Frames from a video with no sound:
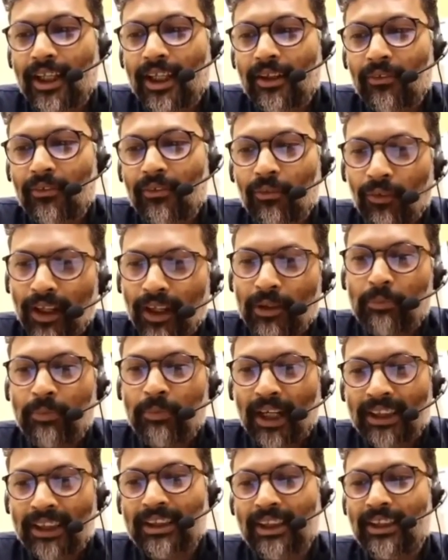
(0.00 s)
one
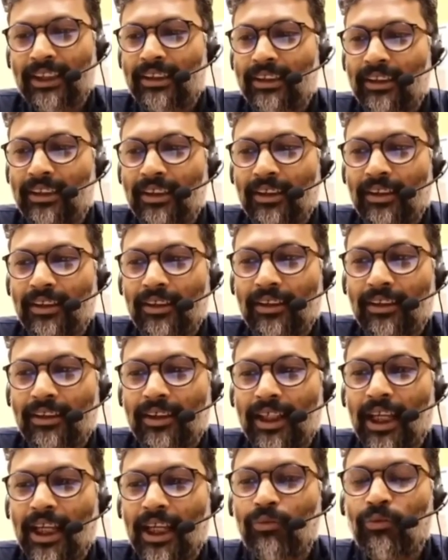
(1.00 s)
patient
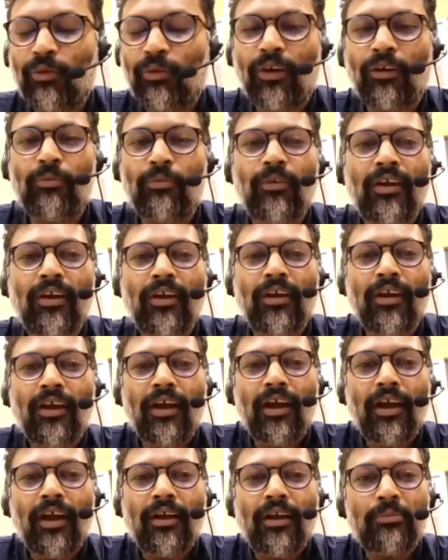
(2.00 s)
came from
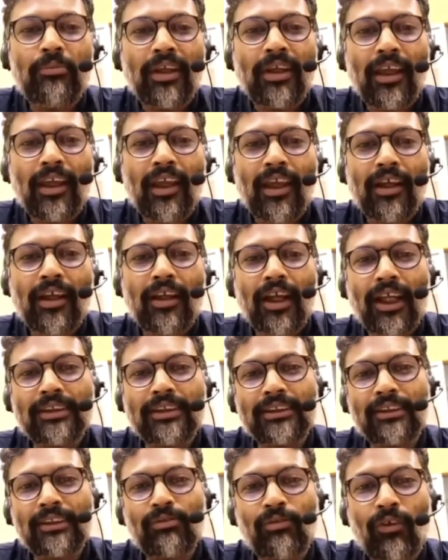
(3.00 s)
me
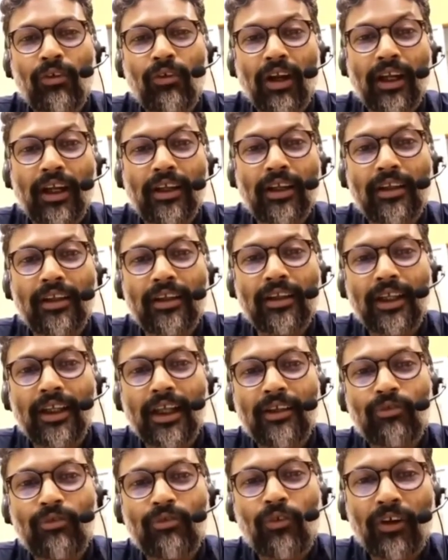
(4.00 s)
as a
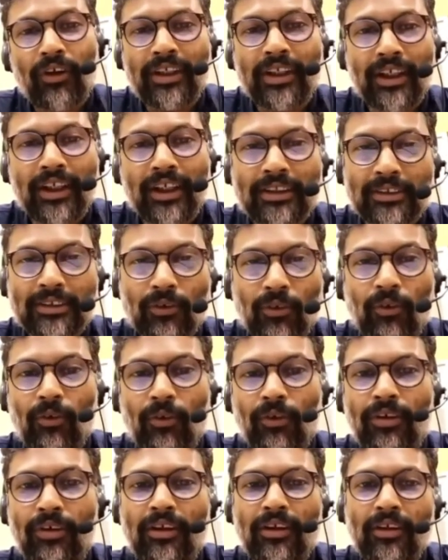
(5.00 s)
40 years
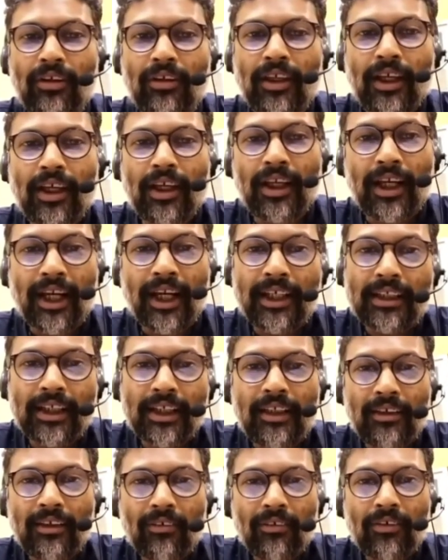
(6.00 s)
old, right
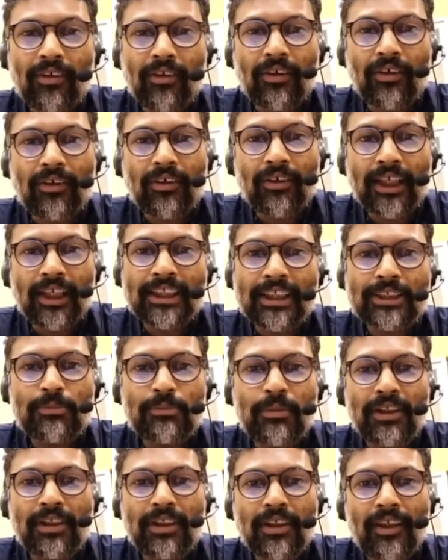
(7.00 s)
eye on
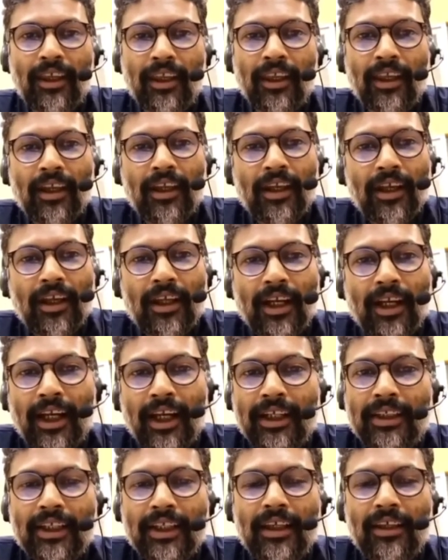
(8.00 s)
SPT,
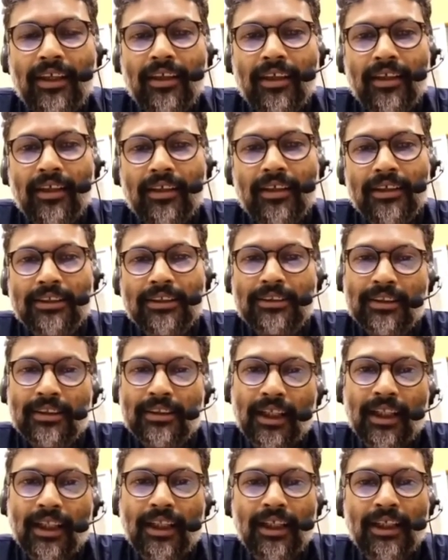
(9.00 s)
right eye is
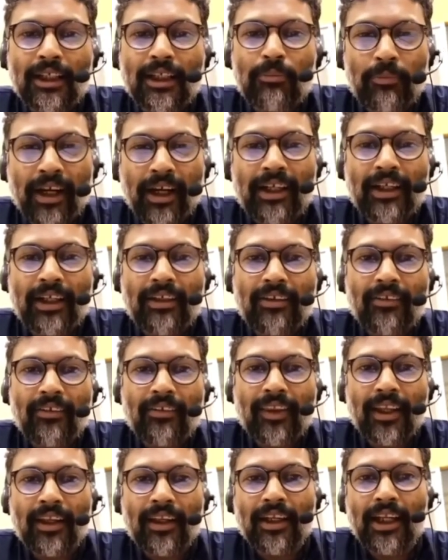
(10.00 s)
NLD patent.
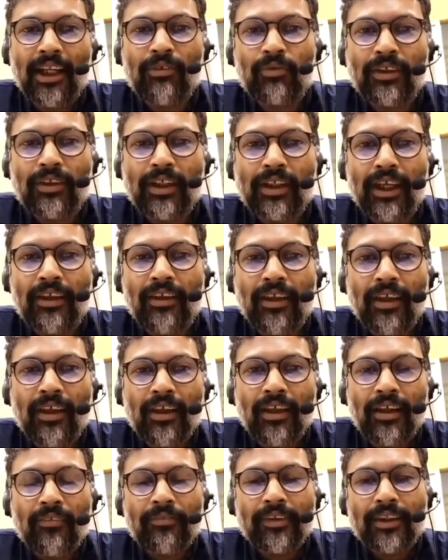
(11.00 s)
In left eye,
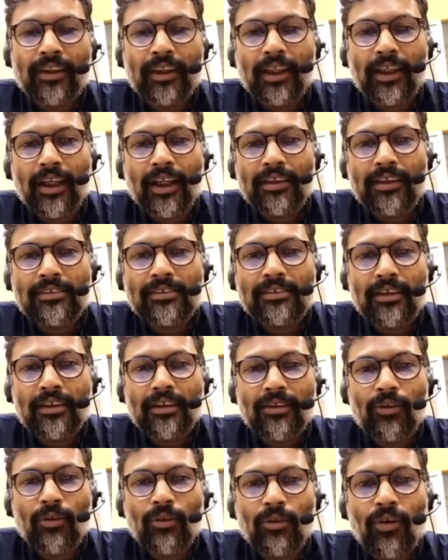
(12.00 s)
there is a
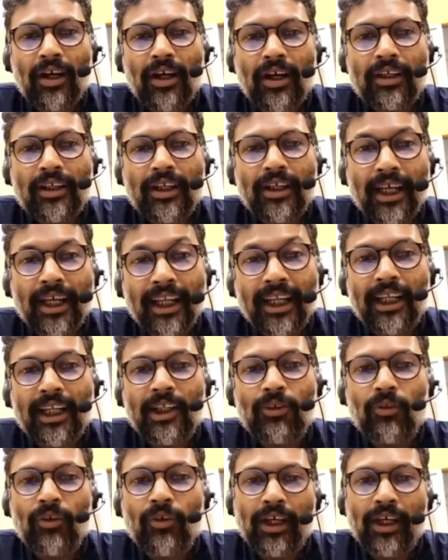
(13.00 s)
lower
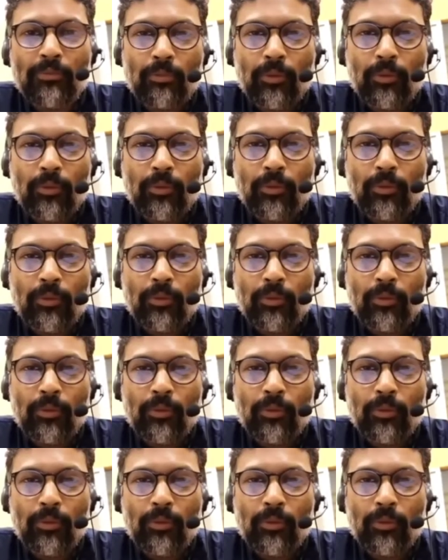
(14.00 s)
canaliculi block.